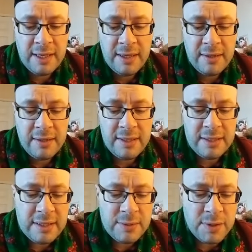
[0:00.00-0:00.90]

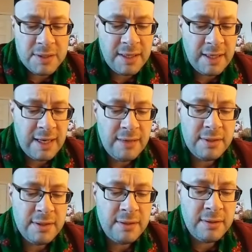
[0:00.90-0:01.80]
This is what I
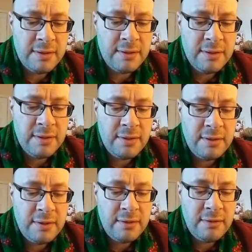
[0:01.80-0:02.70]
count on
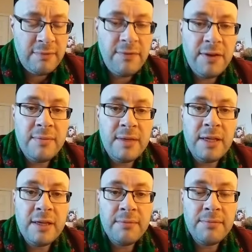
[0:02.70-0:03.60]
and
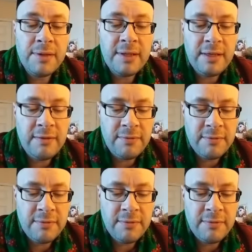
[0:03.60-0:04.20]
firmly believe.